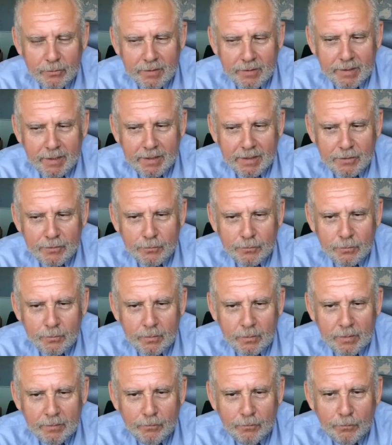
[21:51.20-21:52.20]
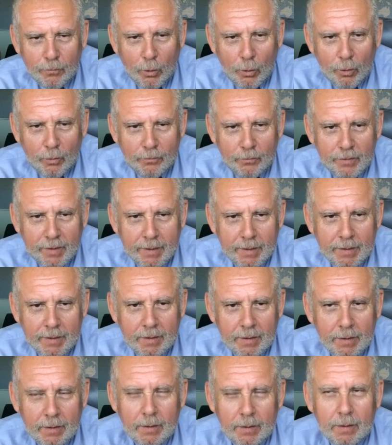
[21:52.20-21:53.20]
case involving
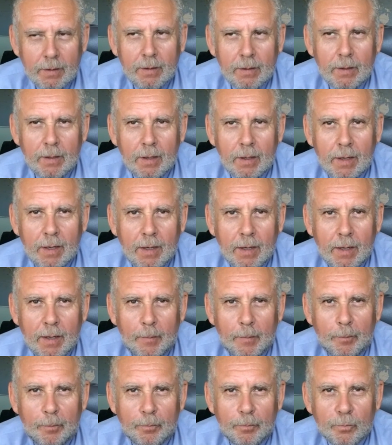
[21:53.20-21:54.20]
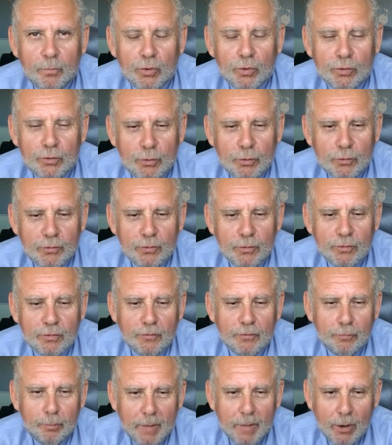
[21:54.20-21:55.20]
producers
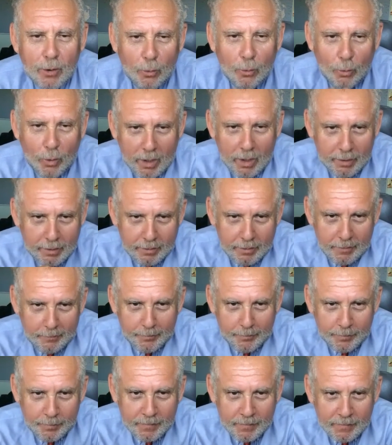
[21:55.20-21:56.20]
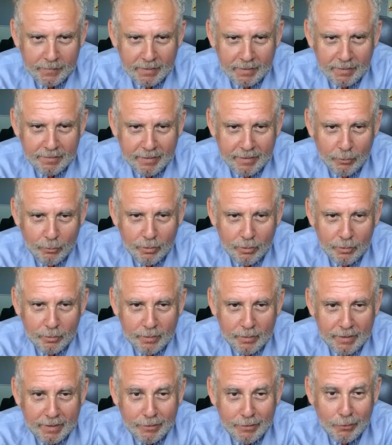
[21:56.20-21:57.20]
of marijuana, and they were
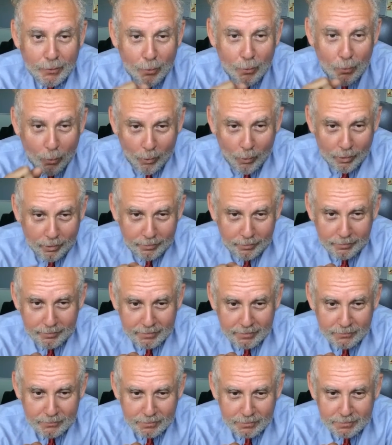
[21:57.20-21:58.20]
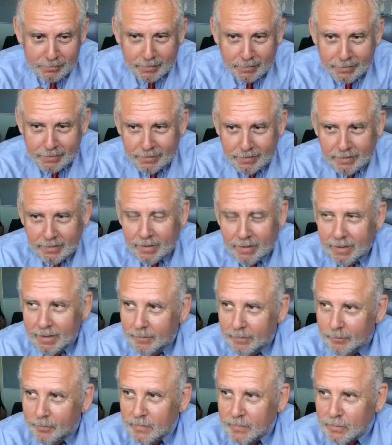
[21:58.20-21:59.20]
in court. This
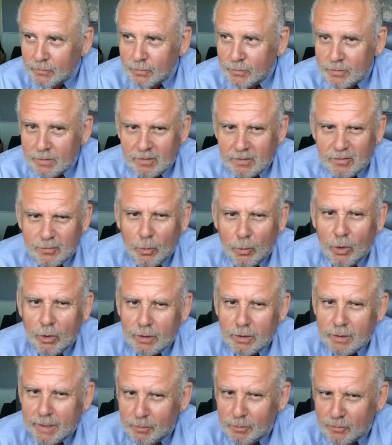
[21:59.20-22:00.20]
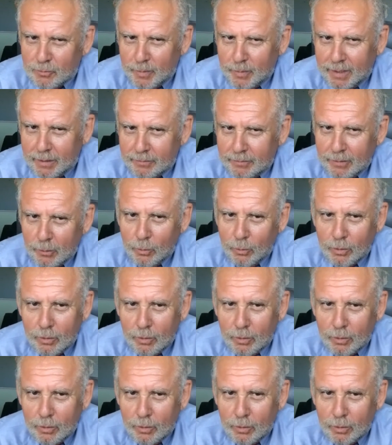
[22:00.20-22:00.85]
was a small claims matter. This